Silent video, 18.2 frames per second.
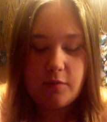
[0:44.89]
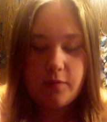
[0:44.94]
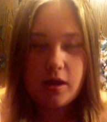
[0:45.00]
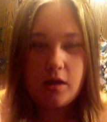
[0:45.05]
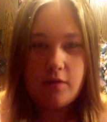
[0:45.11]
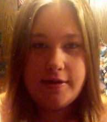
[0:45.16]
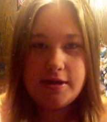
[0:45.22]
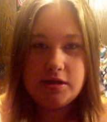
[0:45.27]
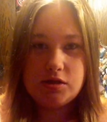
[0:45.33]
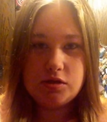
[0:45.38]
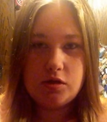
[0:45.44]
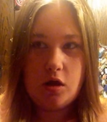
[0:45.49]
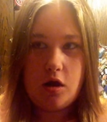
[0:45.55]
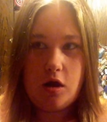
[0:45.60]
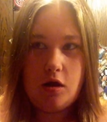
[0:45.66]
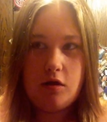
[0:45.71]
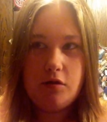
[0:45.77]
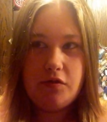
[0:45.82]
we always
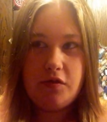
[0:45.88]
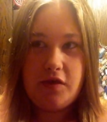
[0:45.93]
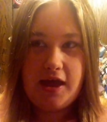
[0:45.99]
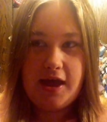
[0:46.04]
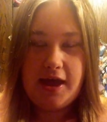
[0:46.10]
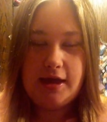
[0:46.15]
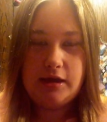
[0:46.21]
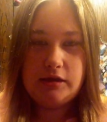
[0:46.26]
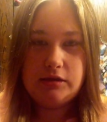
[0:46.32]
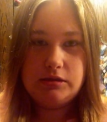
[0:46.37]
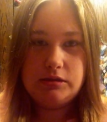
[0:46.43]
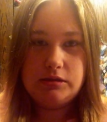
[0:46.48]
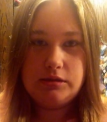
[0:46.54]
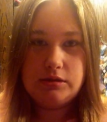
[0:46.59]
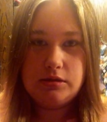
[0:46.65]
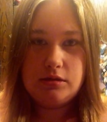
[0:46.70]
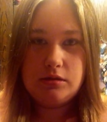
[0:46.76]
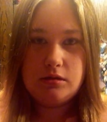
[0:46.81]
saw things
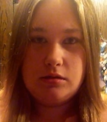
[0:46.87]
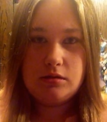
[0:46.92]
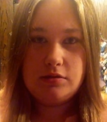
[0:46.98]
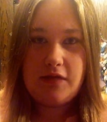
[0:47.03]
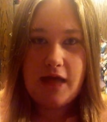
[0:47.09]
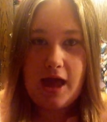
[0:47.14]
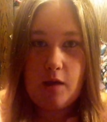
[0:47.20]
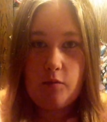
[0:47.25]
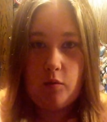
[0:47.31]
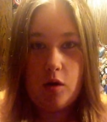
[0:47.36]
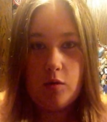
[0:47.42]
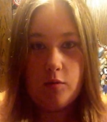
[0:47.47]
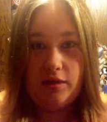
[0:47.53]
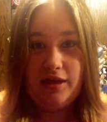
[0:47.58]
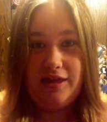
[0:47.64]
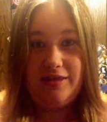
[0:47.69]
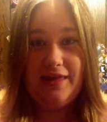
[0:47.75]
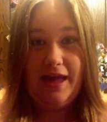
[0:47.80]
that weren't
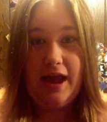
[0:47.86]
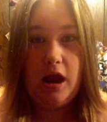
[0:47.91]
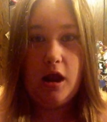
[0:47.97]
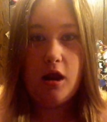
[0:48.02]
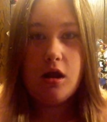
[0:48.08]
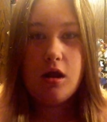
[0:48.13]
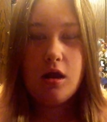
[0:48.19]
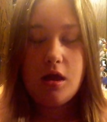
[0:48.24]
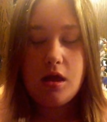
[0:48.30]
really there.